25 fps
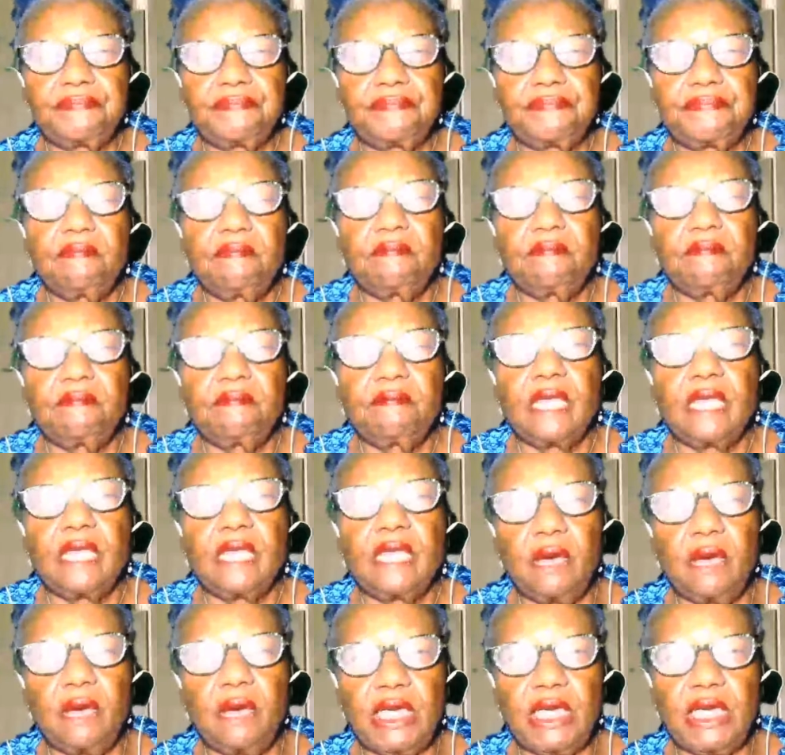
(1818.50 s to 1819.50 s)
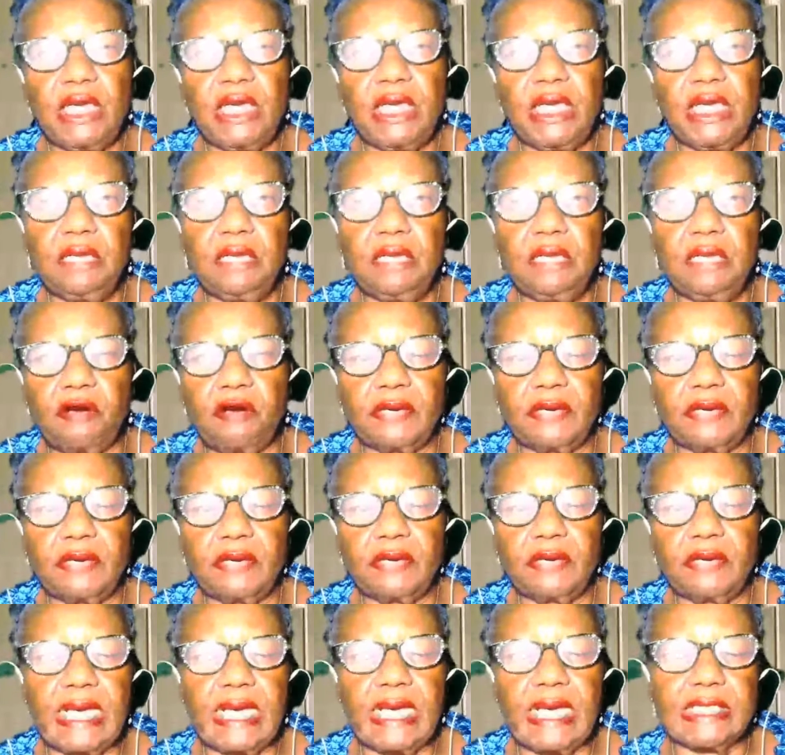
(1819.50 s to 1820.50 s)
that we can
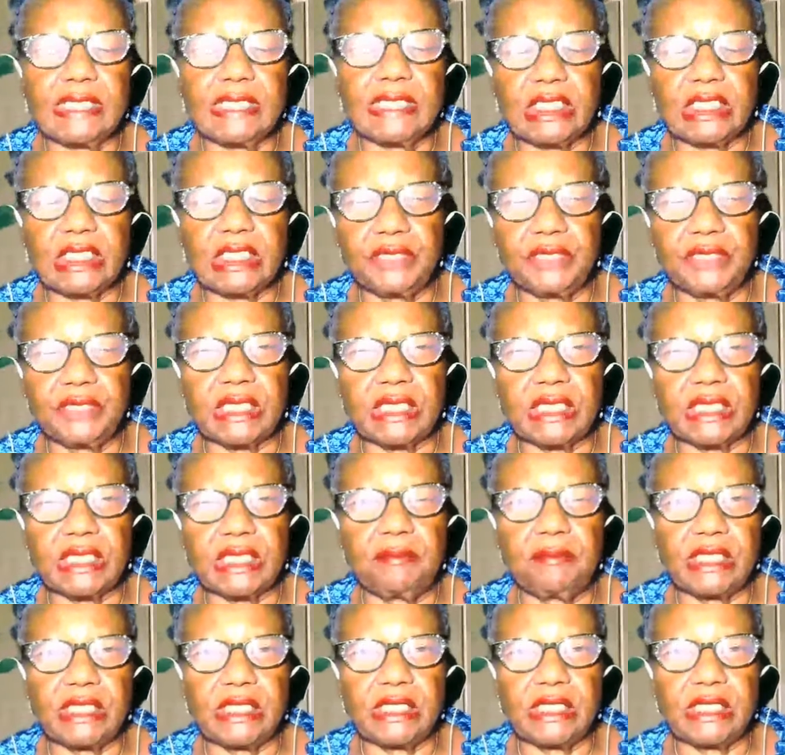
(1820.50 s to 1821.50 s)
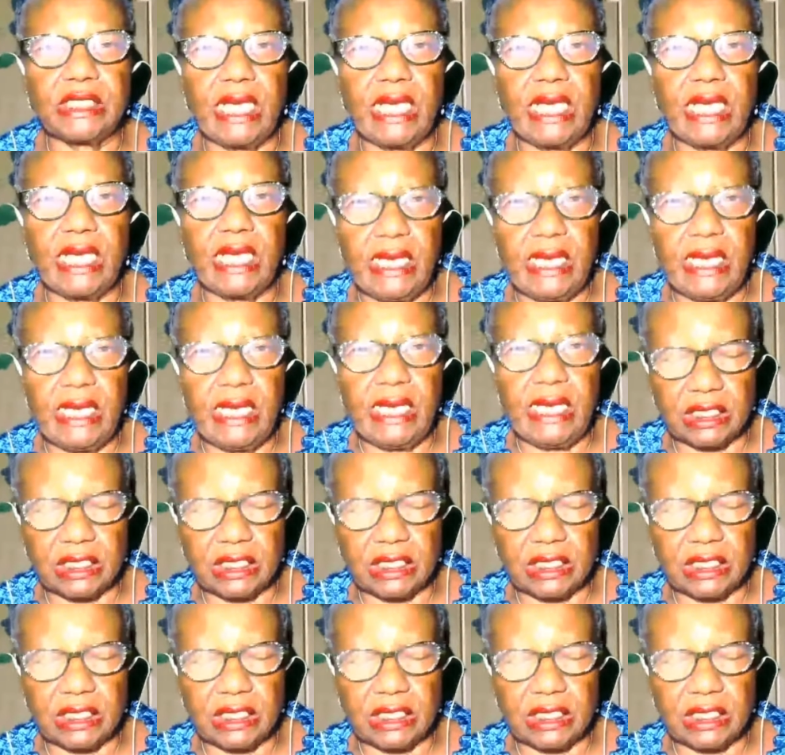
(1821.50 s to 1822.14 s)
broadcast to simultaneously.